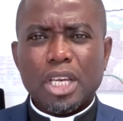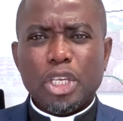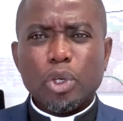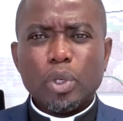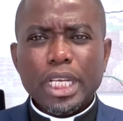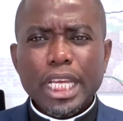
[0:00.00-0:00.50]

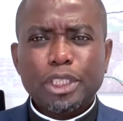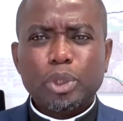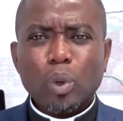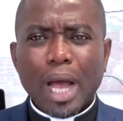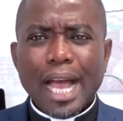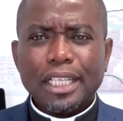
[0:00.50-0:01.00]
You need
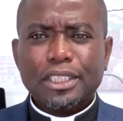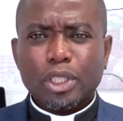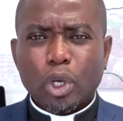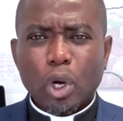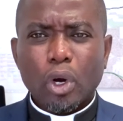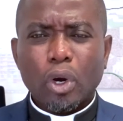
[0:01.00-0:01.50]
to ask
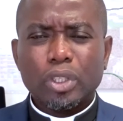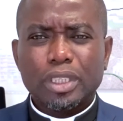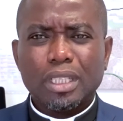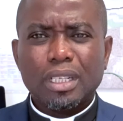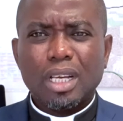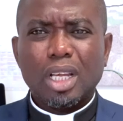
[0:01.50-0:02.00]
God,
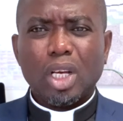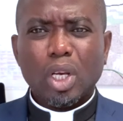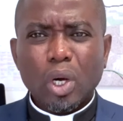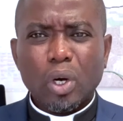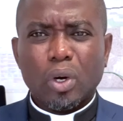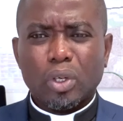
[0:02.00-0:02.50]

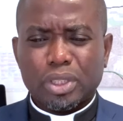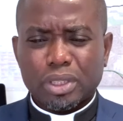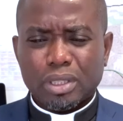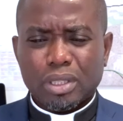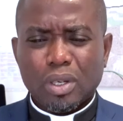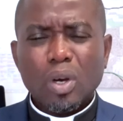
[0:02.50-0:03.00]
Lord,
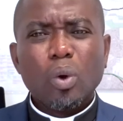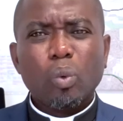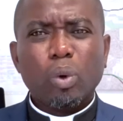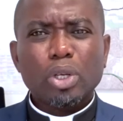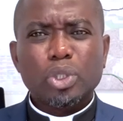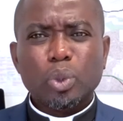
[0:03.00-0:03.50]

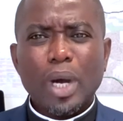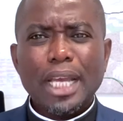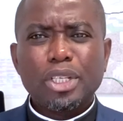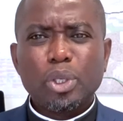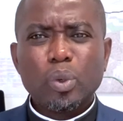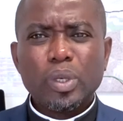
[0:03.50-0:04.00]
what do I
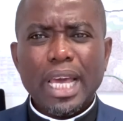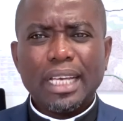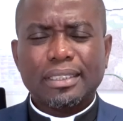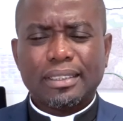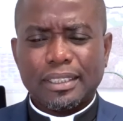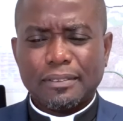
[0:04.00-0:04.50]
do
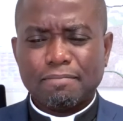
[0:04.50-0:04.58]
next?